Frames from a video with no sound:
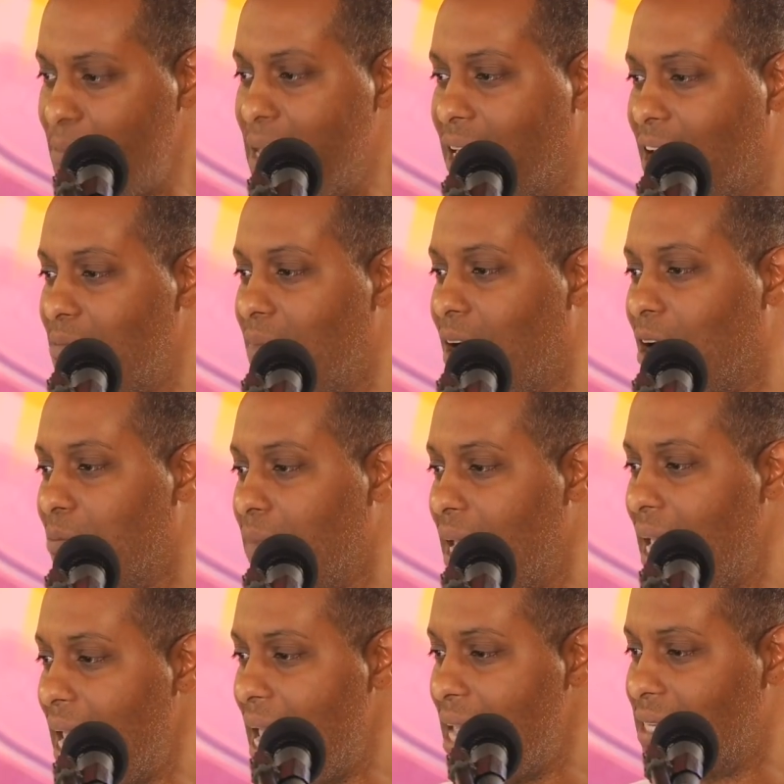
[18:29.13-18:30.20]
I mean, come on,
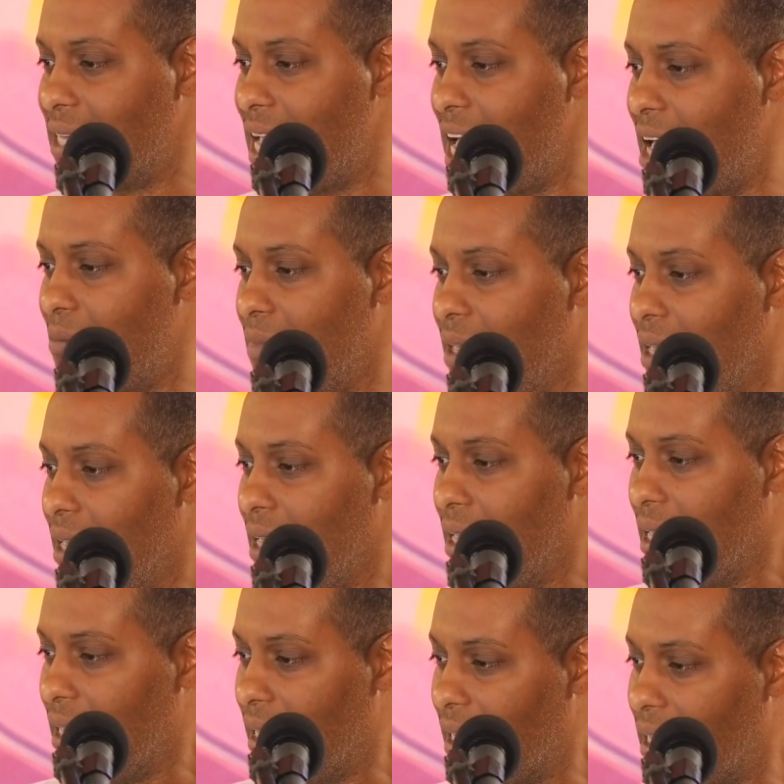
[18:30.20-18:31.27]
man. Anytime
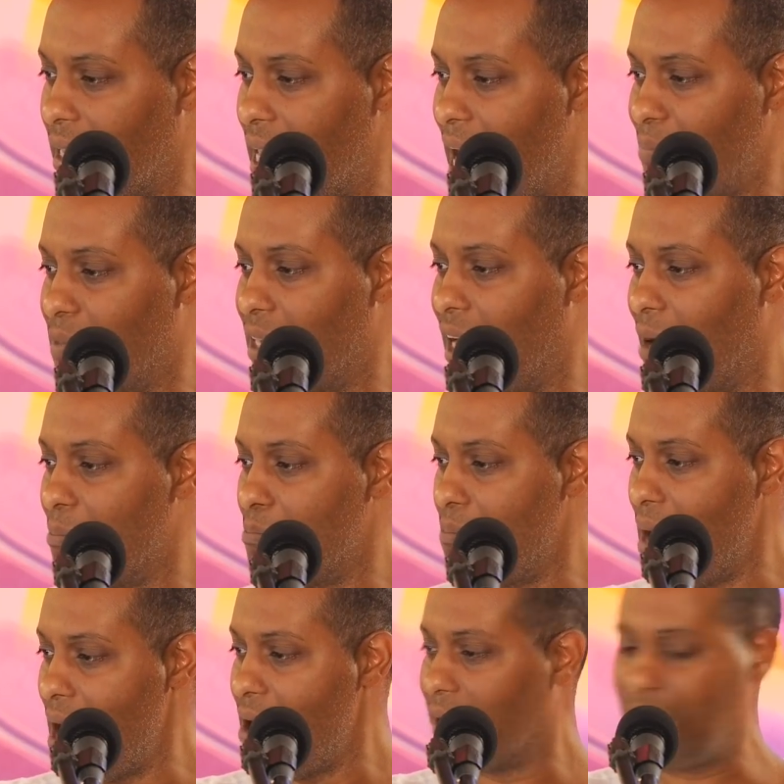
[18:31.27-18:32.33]
Captain
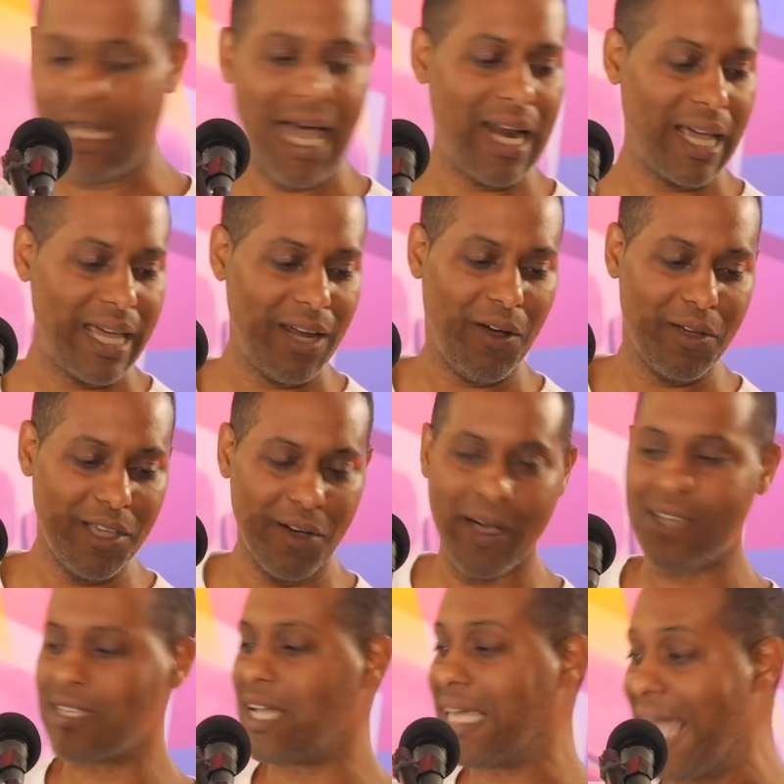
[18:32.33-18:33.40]
America got to get on
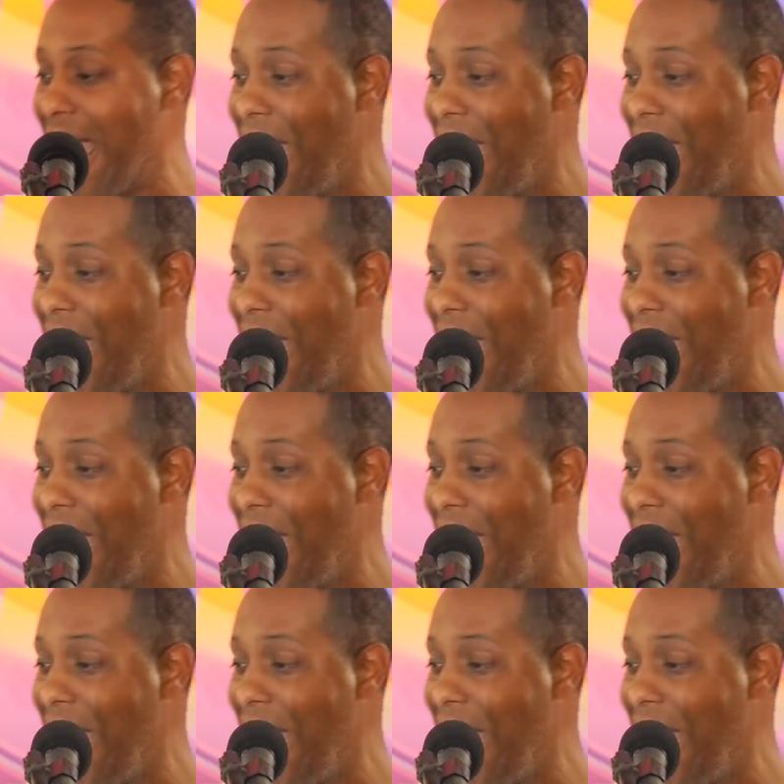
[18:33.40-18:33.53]
your ass. A